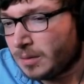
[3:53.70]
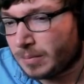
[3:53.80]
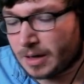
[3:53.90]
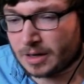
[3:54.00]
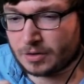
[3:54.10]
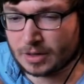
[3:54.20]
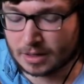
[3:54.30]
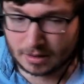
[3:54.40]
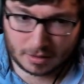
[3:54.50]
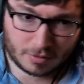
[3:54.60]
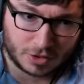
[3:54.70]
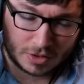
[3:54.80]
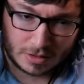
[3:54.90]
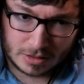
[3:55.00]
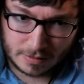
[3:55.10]
yeah, I do hear that the
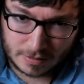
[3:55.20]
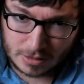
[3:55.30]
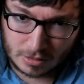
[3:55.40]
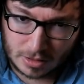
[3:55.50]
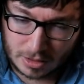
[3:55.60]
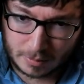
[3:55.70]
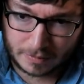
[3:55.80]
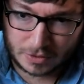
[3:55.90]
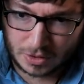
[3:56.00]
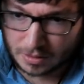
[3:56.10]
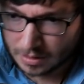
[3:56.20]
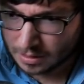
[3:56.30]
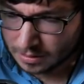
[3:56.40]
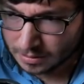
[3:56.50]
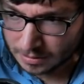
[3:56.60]
Russian servers are a little bit of a joke,
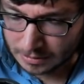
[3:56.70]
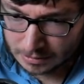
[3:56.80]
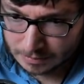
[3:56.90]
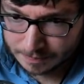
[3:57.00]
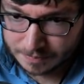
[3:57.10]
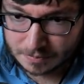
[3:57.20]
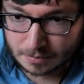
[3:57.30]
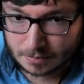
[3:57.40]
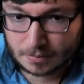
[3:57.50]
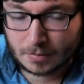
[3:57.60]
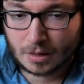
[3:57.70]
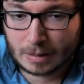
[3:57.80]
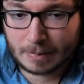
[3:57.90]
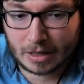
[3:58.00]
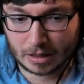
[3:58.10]
though.
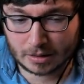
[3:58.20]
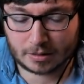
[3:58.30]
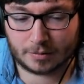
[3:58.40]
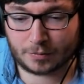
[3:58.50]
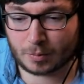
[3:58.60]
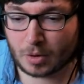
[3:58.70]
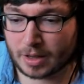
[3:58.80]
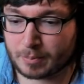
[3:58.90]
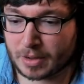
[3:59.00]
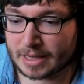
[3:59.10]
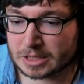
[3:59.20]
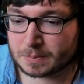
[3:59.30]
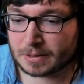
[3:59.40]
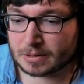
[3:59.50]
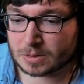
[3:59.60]
But from my
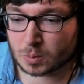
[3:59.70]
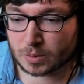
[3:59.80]
experience